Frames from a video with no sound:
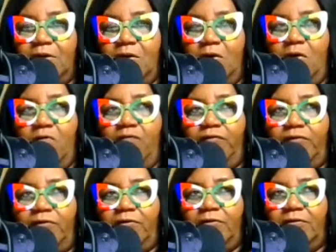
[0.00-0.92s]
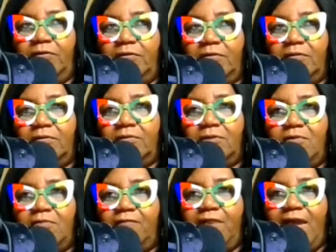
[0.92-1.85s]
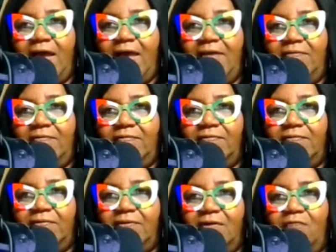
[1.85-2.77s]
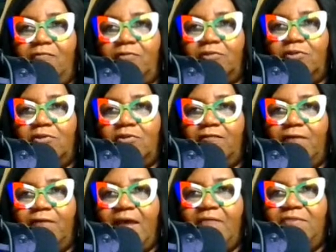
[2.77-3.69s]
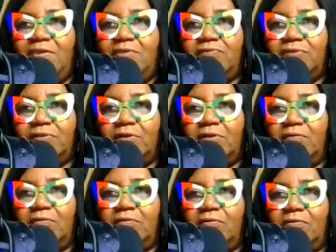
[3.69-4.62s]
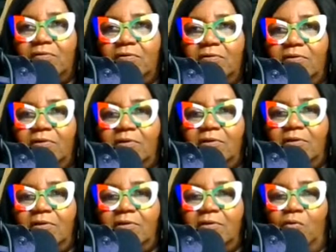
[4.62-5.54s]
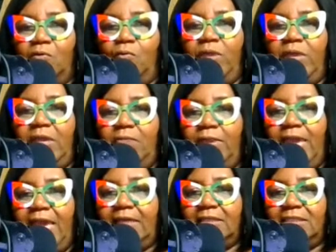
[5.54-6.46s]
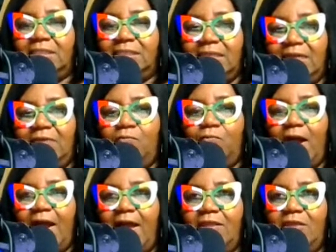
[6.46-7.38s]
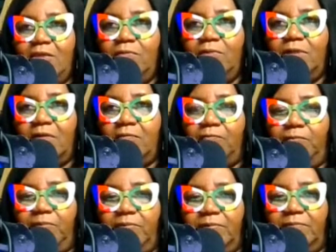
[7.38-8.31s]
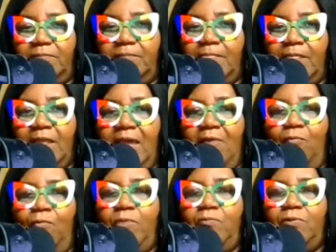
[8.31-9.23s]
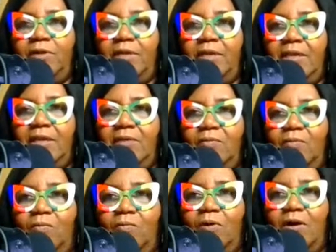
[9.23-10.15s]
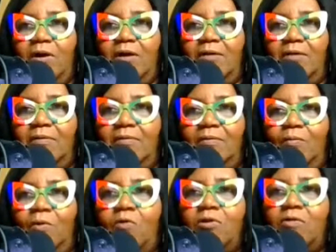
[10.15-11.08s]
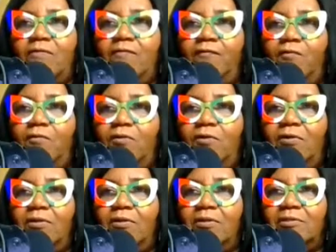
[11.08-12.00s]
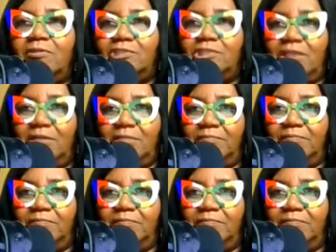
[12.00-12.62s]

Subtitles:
Over 35 years ago, we had a citywide youth conference, and we were in Walker Ford Gym,